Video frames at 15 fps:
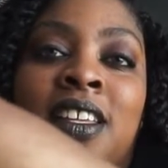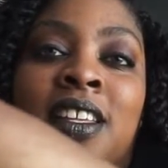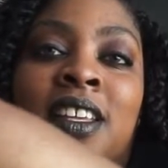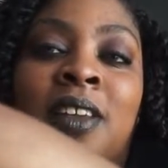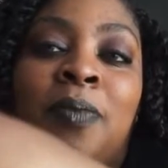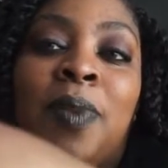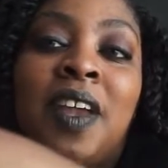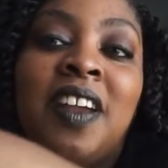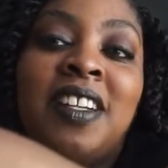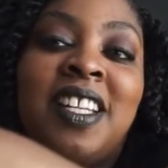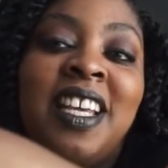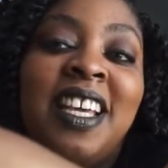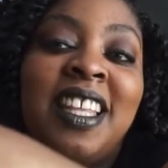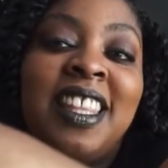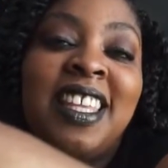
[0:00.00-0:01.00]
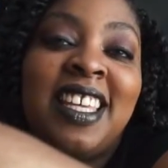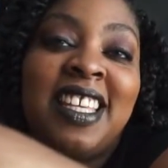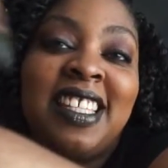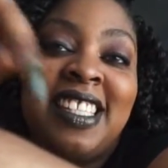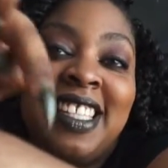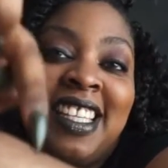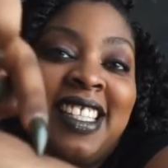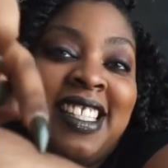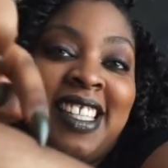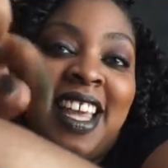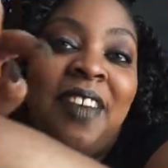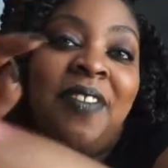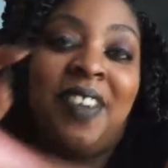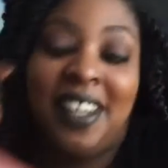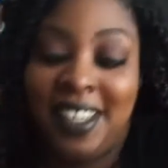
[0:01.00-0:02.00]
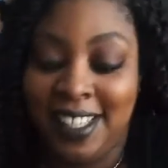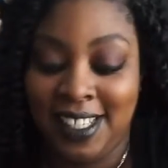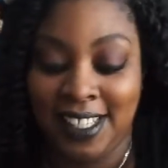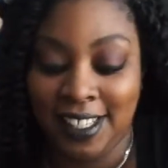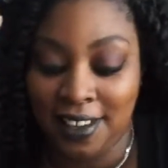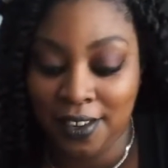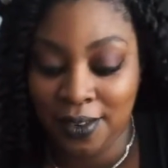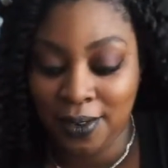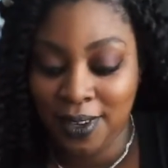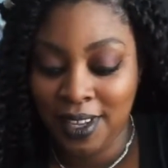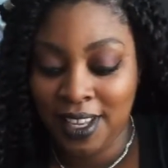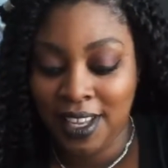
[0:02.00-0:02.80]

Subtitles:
compared to this, it's definitely subtle.